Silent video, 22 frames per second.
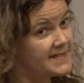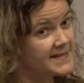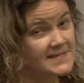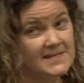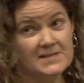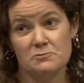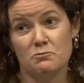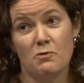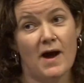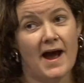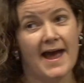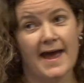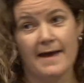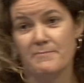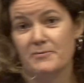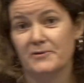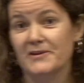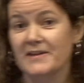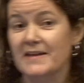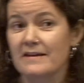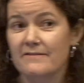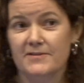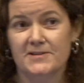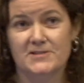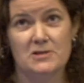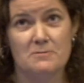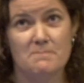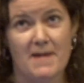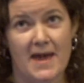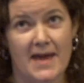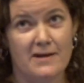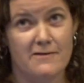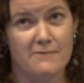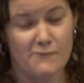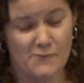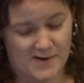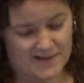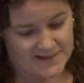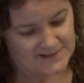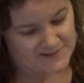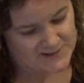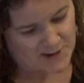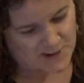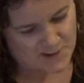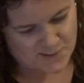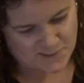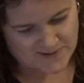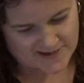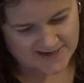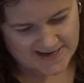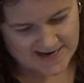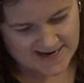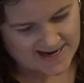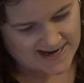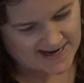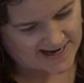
this is why I believe a domain of one's own